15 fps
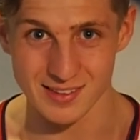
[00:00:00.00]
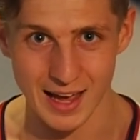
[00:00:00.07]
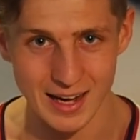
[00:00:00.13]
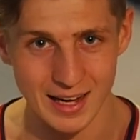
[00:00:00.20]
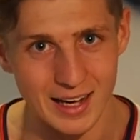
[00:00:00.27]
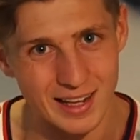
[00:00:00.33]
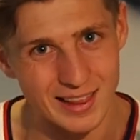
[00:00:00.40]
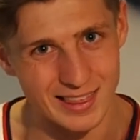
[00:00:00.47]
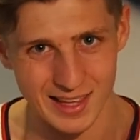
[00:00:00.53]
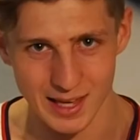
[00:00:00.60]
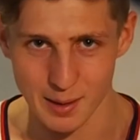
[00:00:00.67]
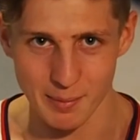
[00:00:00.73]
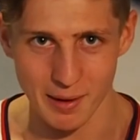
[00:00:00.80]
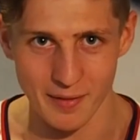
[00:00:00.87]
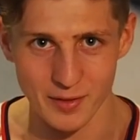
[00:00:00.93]
I had a little think
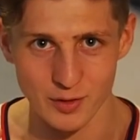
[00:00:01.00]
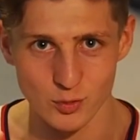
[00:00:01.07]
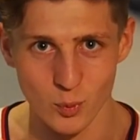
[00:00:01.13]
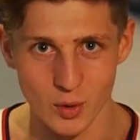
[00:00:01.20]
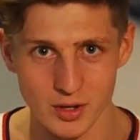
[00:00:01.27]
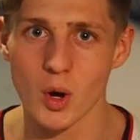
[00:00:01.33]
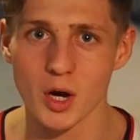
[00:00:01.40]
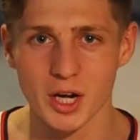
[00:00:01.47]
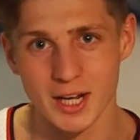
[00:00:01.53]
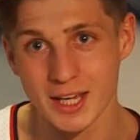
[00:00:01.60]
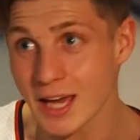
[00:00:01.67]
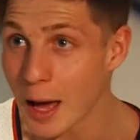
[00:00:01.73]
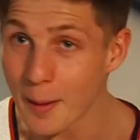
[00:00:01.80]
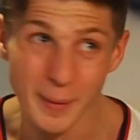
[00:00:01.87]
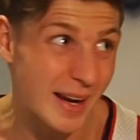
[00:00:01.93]
about this one, but I'm gonna
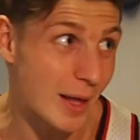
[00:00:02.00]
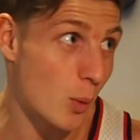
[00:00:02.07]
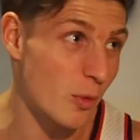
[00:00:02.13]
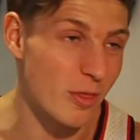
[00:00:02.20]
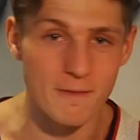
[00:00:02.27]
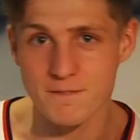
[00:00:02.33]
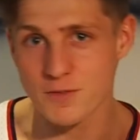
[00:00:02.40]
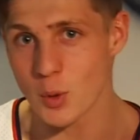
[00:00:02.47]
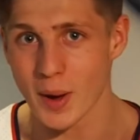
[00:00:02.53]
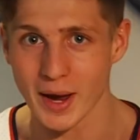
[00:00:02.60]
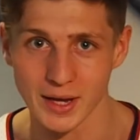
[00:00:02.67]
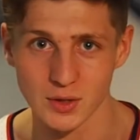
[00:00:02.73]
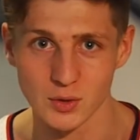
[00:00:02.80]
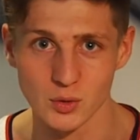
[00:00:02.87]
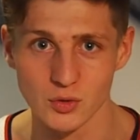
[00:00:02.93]
come at it with a few
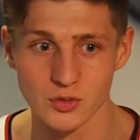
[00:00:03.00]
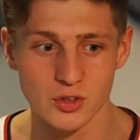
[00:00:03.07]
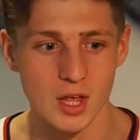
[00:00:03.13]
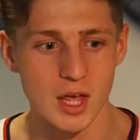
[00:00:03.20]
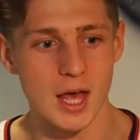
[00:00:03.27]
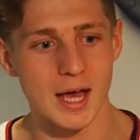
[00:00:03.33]
angles.